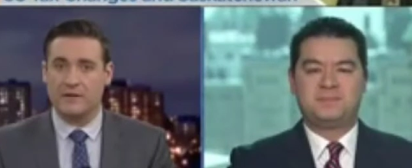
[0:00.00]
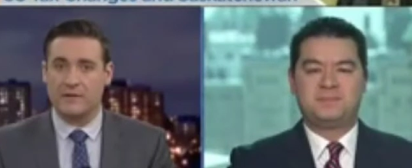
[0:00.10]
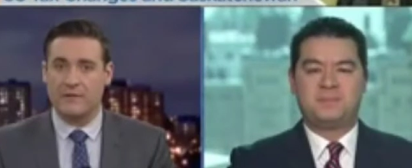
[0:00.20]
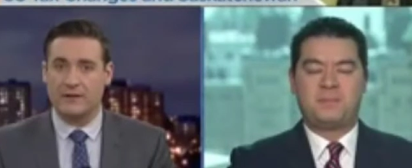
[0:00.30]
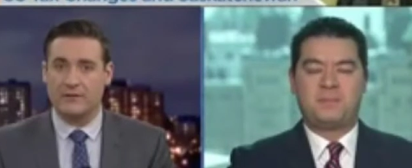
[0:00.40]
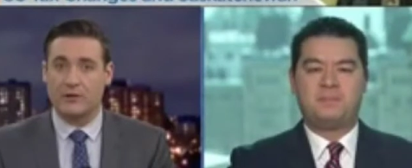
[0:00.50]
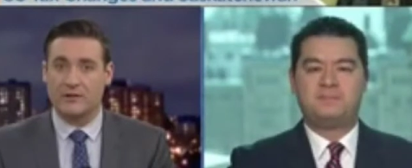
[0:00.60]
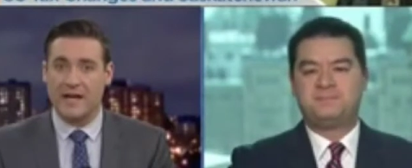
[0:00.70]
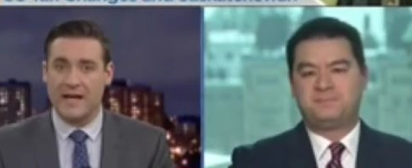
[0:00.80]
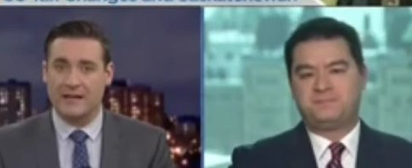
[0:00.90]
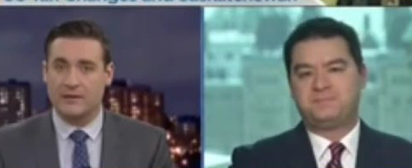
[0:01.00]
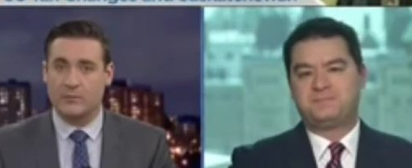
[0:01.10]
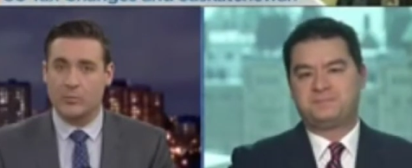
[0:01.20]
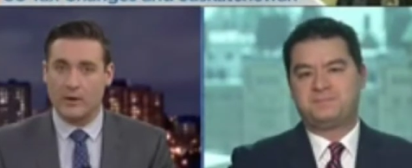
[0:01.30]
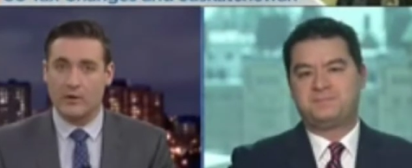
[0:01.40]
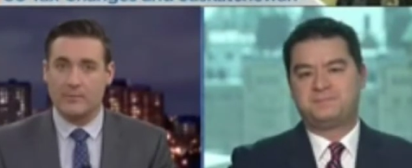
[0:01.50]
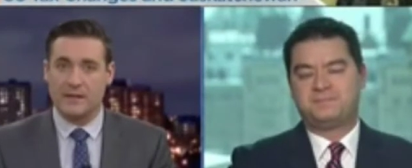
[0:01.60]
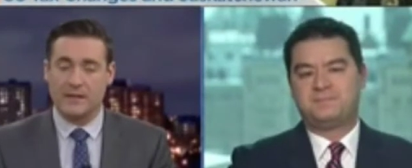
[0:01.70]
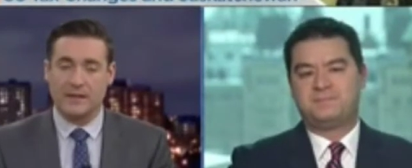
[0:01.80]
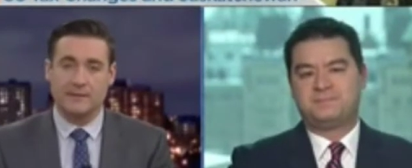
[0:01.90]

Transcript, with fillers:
Speaker 1: effect on Canada will be?